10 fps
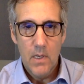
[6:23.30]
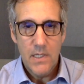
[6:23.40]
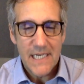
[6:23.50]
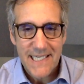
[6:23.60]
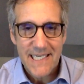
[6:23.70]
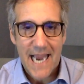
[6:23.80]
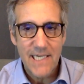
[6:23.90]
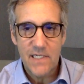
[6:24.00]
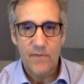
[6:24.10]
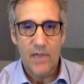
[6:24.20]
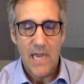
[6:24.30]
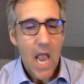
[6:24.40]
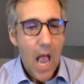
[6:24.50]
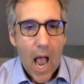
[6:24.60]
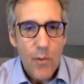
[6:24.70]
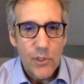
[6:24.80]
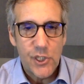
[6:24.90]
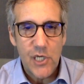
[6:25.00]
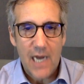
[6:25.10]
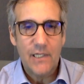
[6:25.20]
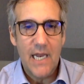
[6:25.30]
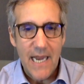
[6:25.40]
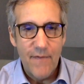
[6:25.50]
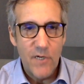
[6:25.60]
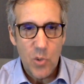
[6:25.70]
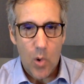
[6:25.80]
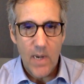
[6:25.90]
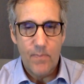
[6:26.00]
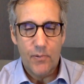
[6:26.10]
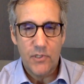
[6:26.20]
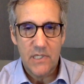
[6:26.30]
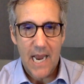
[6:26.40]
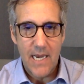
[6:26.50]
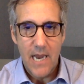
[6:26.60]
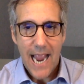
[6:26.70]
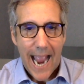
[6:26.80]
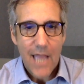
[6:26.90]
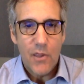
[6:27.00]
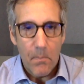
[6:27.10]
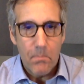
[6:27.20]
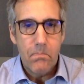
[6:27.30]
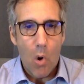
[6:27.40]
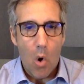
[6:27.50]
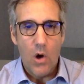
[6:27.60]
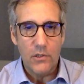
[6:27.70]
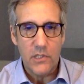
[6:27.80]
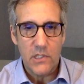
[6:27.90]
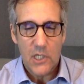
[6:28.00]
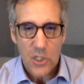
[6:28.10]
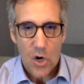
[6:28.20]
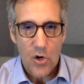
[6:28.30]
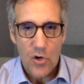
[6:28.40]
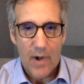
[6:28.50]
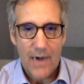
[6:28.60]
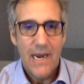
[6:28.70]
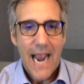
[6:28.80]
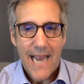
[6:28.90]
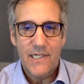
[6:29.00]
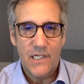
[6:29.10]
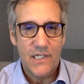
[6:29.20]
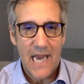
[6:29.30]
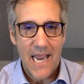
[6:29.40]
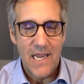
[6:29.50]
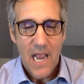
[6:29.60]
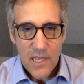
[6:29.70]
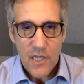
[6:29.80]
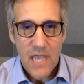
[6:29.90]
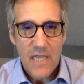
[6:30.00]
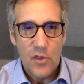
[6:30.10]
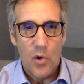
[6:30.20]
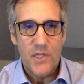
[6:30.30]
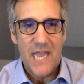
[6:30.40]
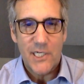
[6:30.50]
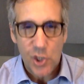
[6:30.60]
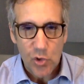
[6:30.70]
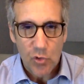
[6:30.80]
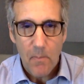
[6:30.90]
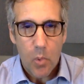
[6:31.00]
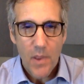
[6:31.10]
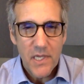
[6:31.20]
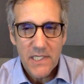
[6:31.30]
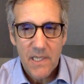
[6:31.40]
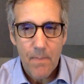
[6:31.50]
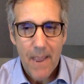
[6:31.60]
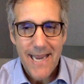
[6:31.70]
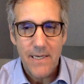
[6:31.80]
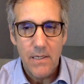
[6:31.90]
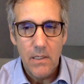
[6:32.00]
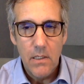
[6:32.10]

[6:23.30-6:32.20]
Decisively. I was shocked that even 20% had the balls to turn around and to say that they thought that Trump won this debate.